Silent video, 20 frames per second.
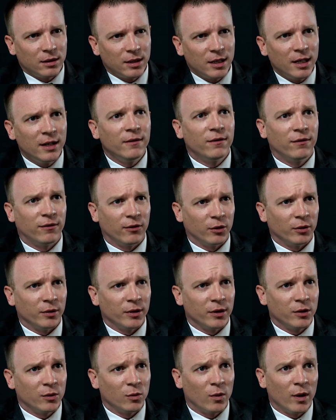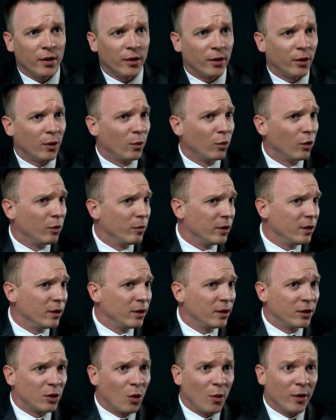influence whether a woman
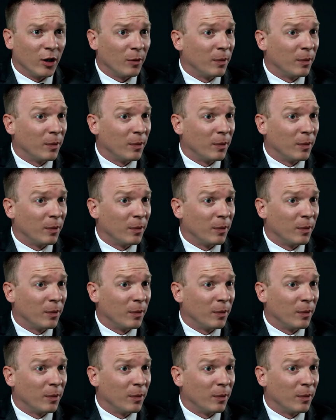is going